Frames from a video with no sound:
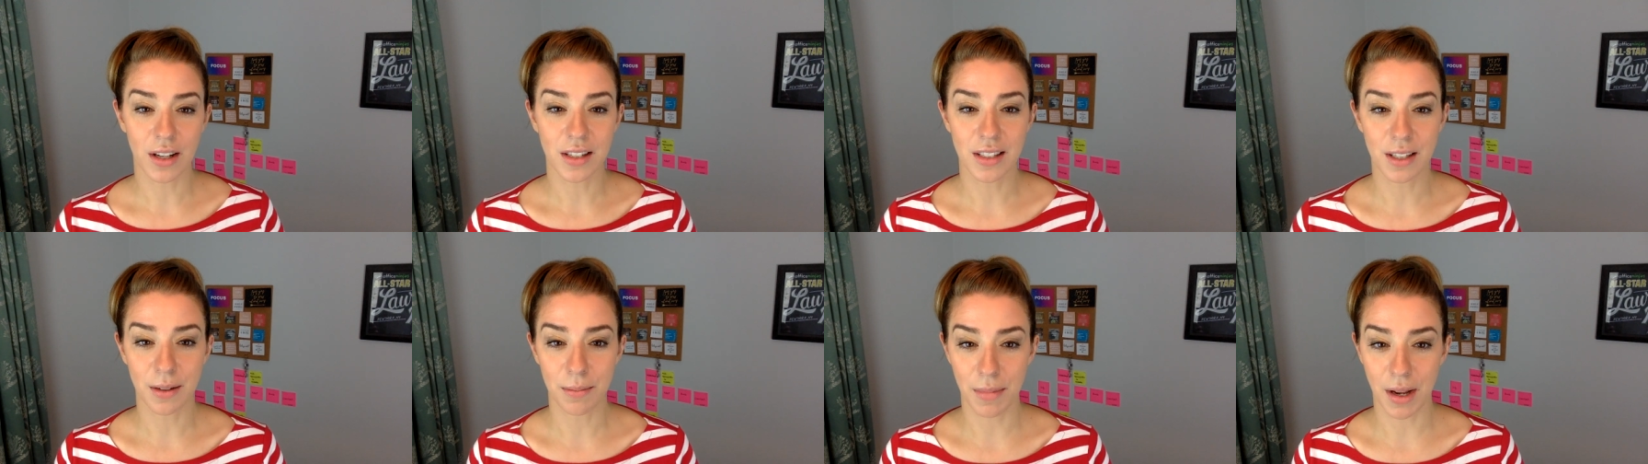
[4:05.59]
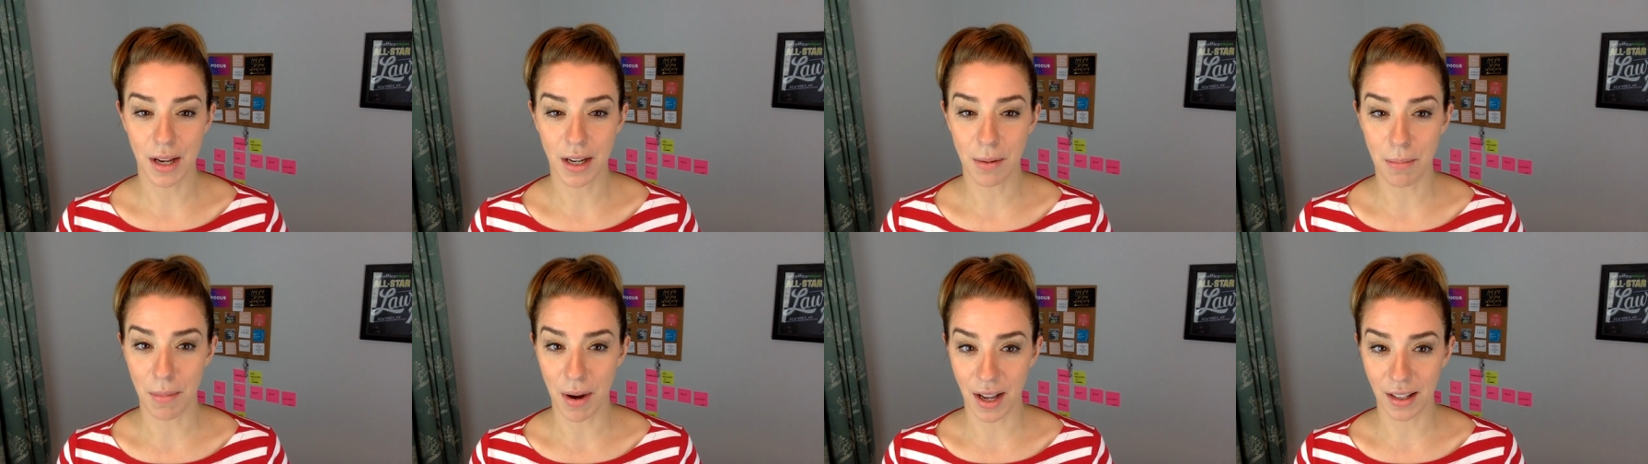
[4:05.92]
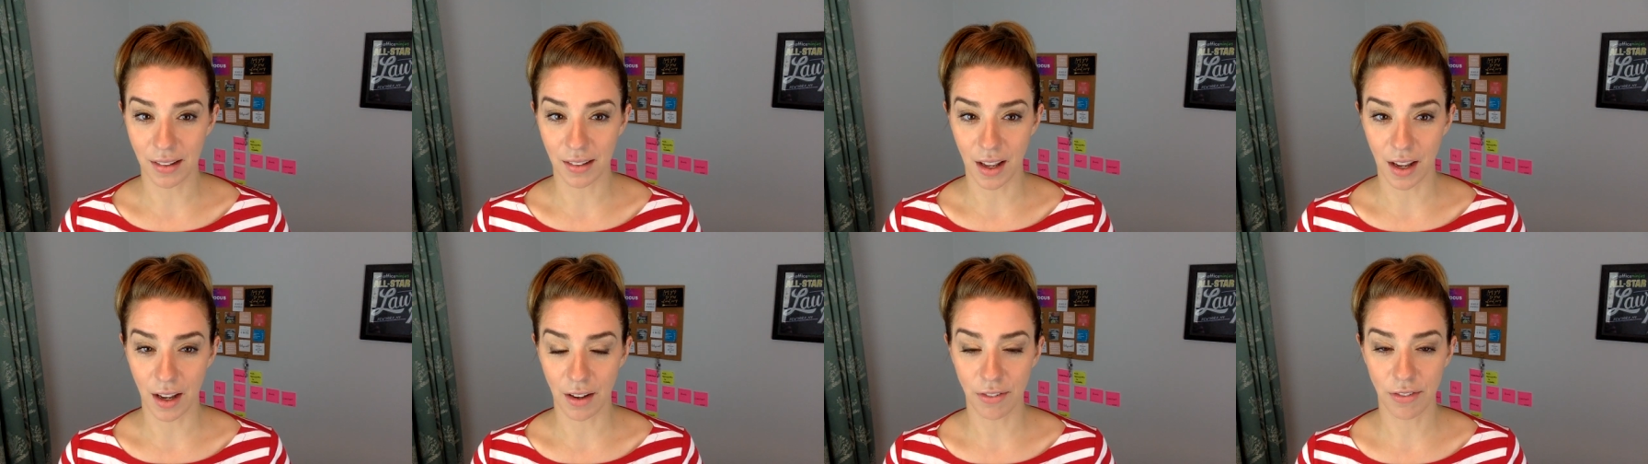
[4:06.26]
to make my
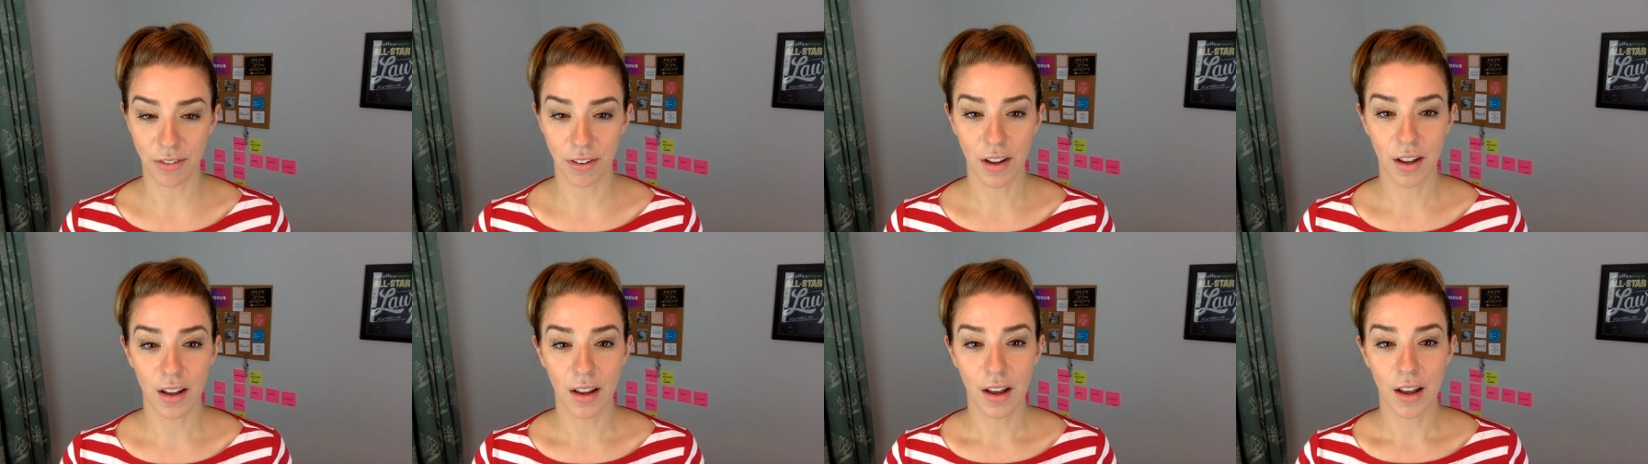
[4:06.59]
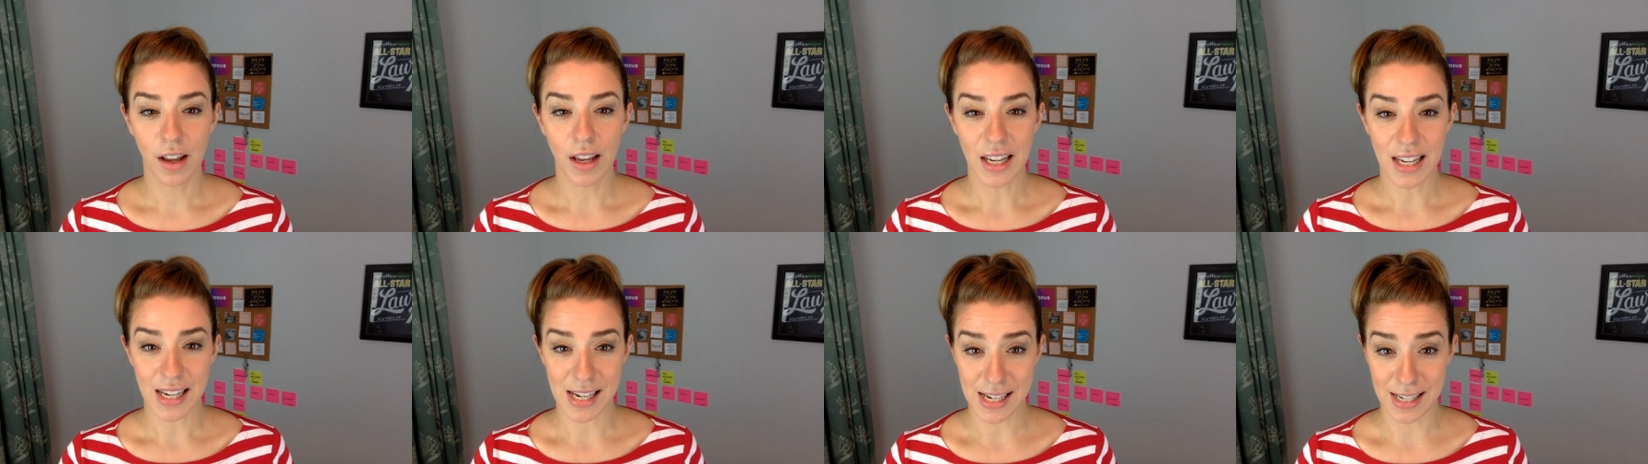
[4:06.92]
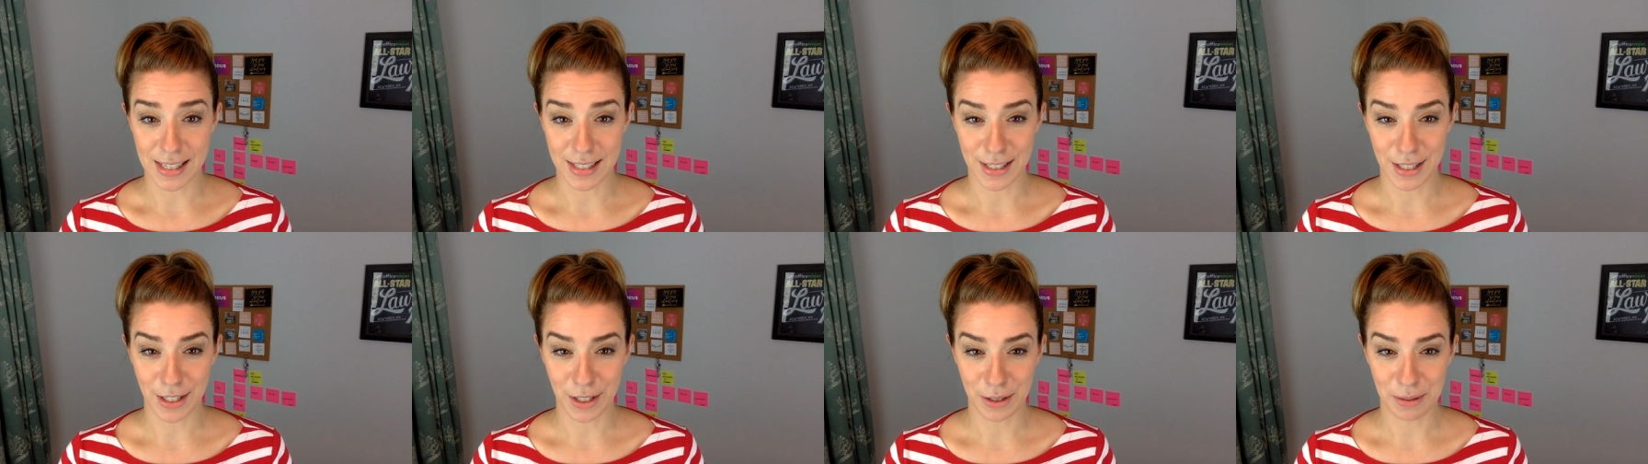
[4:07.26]
life
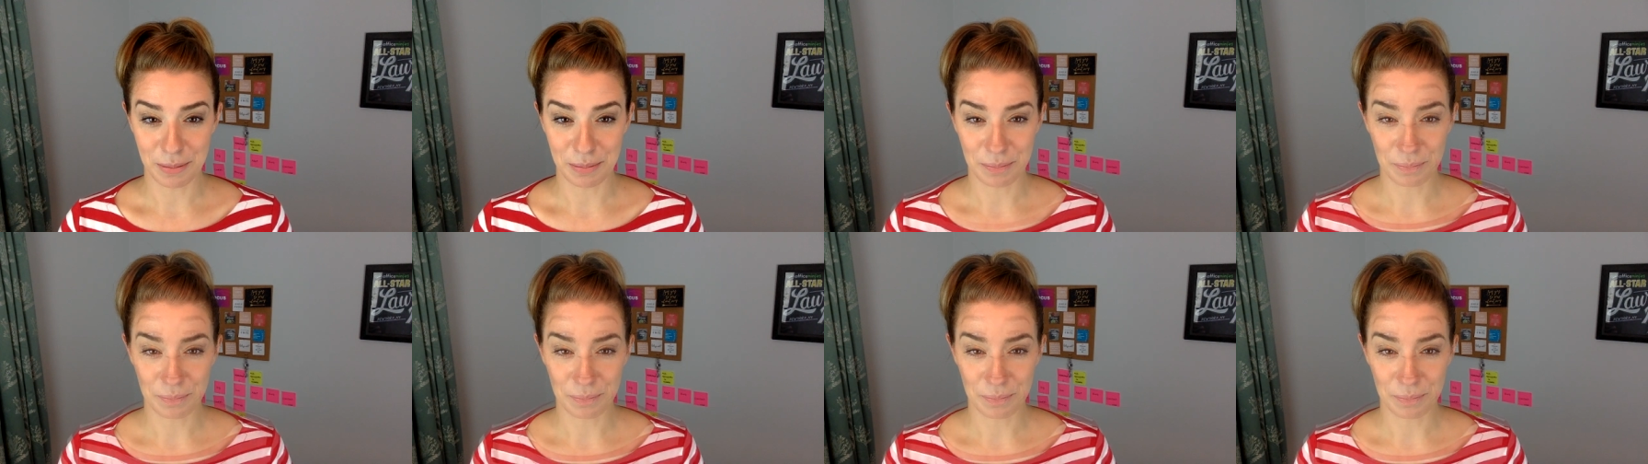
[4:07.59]
easier.